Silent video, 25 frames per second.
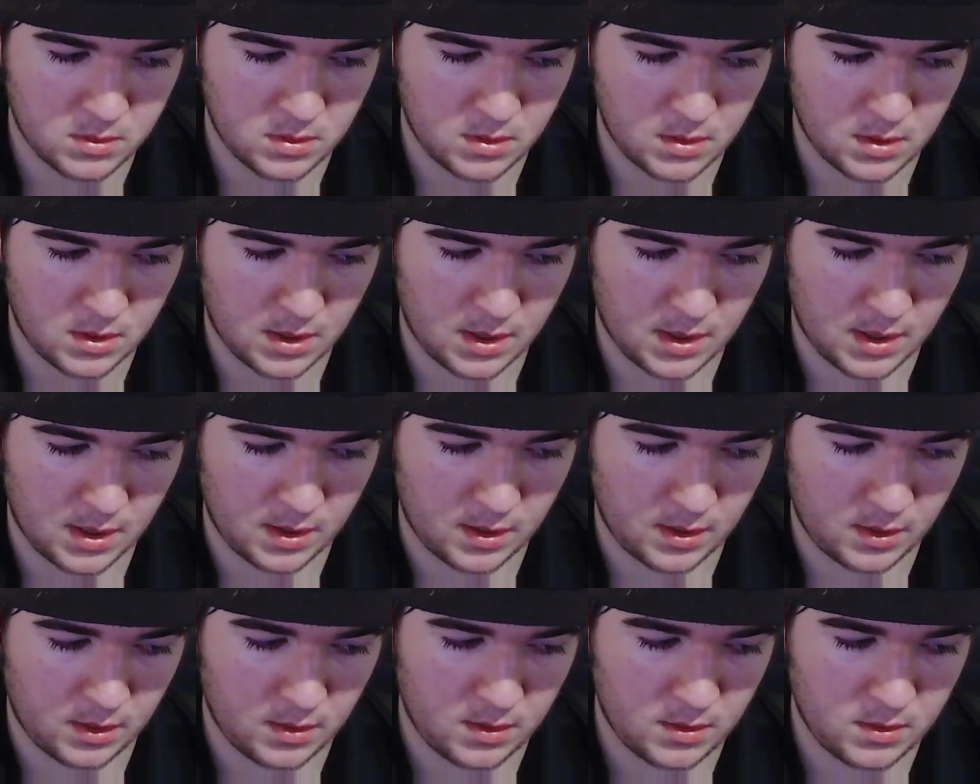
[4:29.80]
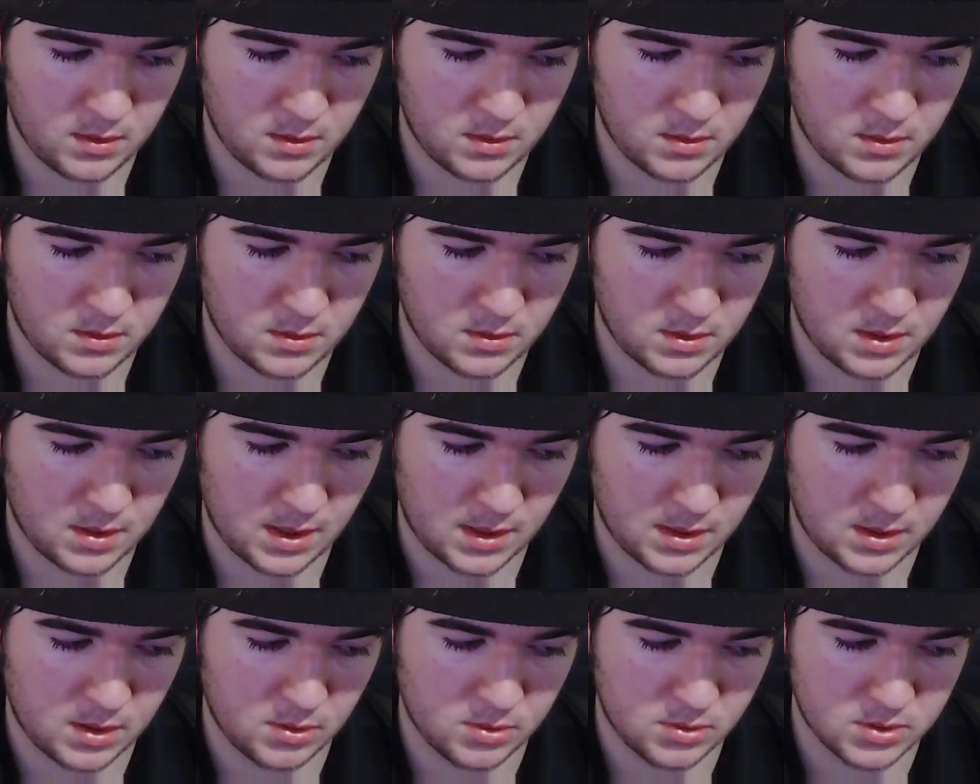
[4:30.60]
I
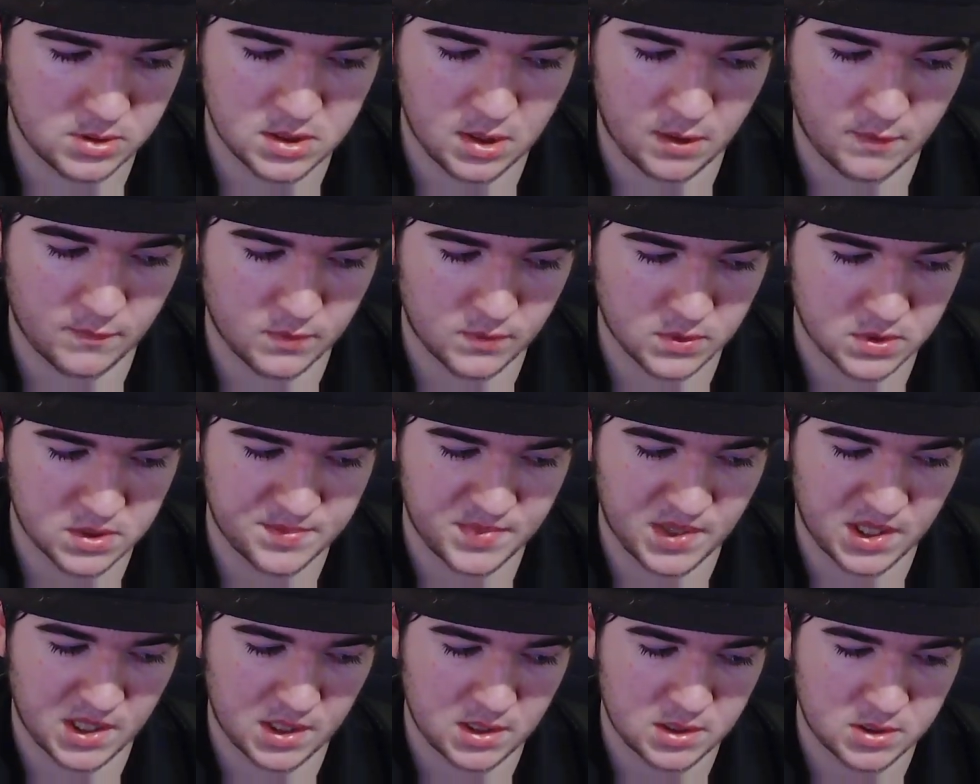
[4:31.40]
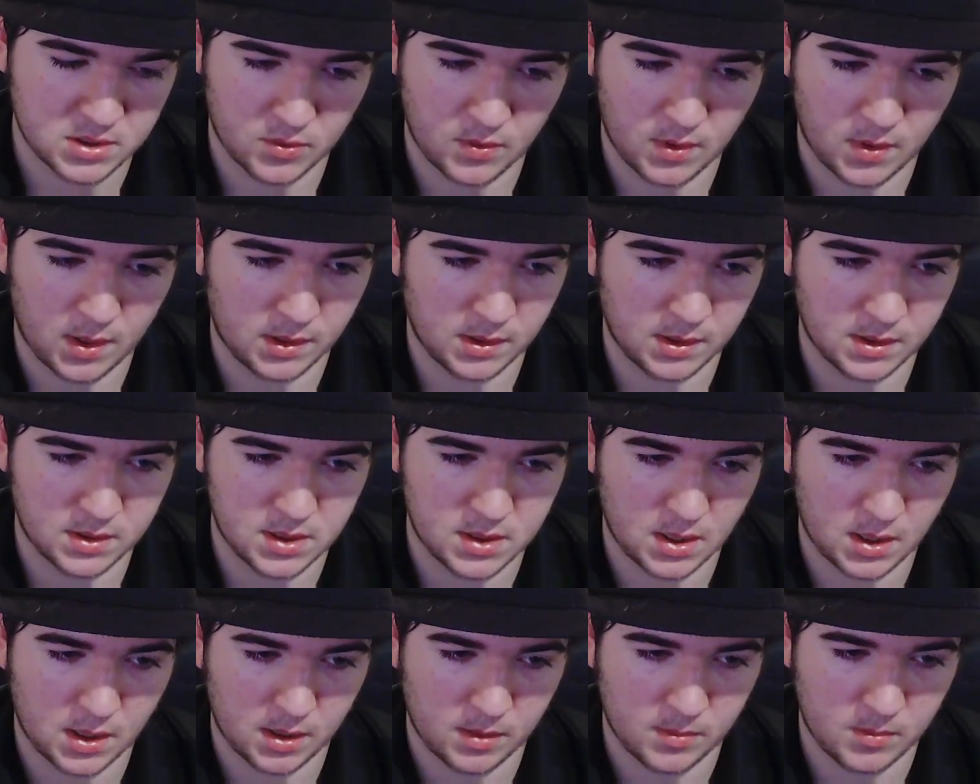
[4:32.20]
had no self-respect around the
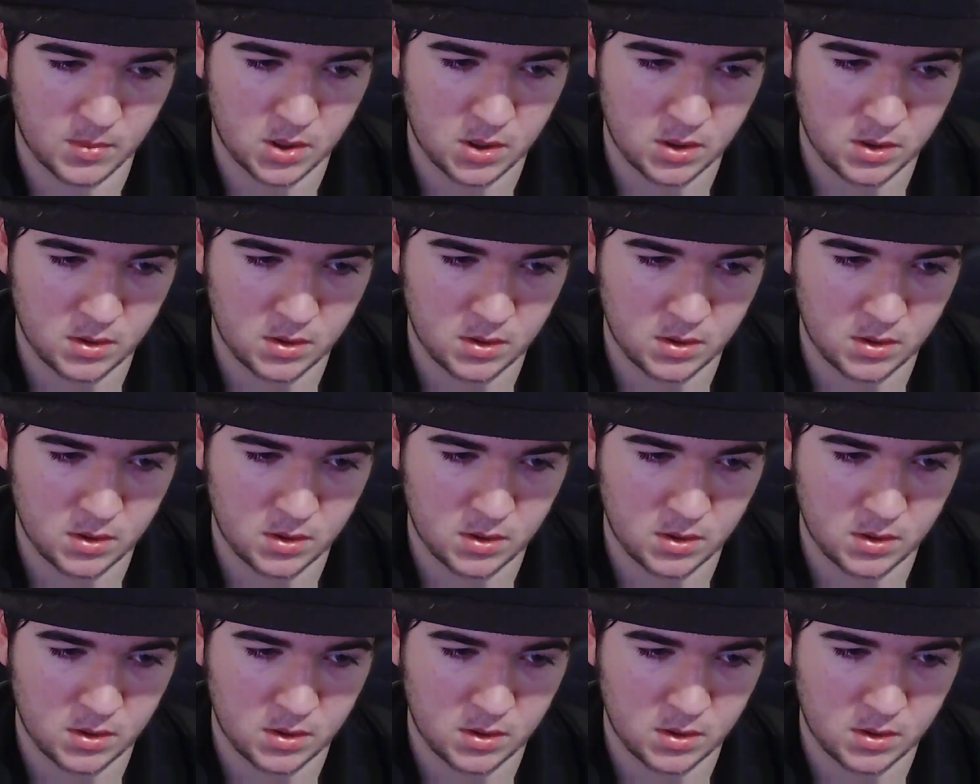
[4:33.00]
time,